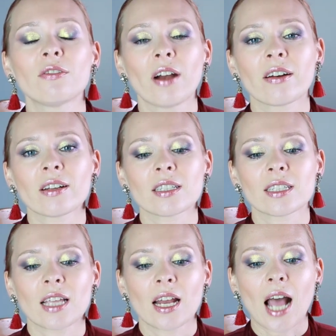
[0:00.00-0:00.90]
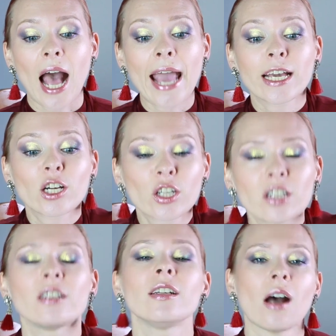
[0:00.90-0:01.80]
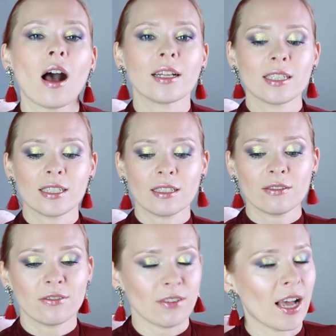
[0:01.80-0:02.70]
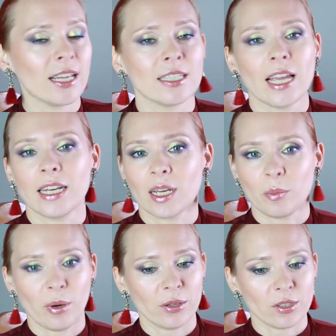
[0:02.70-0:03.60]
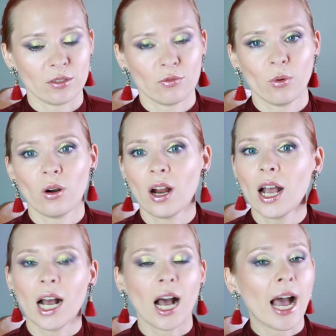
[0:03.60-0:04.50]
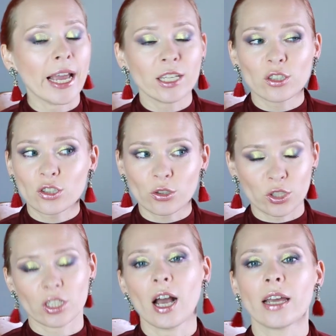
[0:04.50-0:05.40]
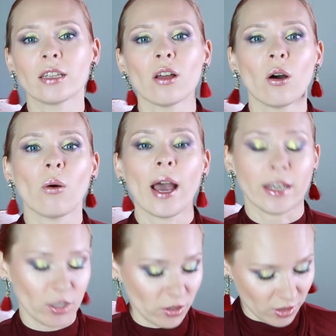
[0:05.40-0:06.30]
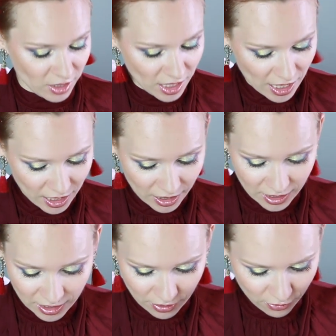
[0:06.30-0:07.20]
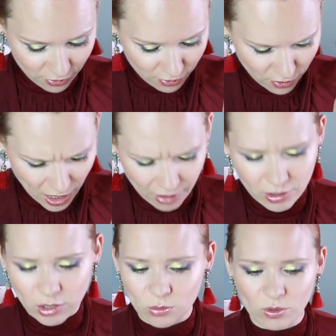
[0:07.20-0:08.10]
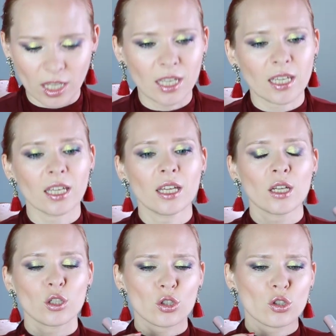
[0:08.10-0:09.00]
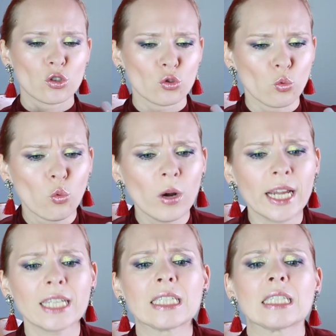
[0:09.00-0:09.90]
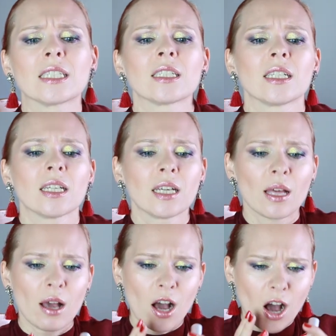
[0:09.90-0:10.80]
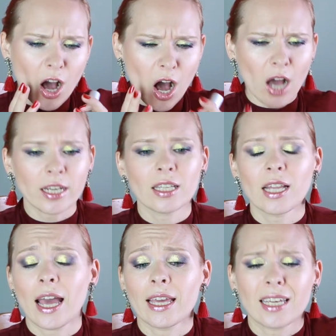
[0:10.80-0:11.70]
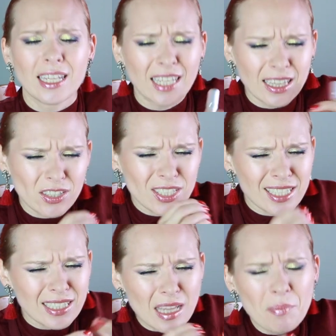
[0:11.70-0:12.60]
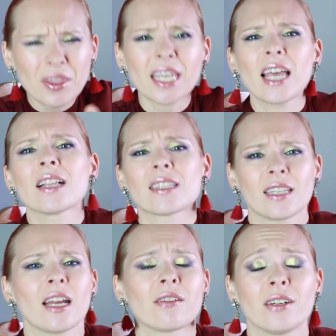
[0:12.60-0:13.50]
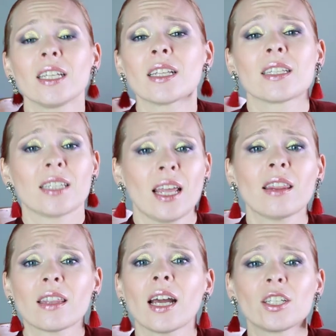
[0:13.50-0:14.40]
fragrance that I could not find any comparisons for. I searched high and low, I couldn't. This is a very unique, sweet, honey-like, and yet there's something else there, vanilla scent.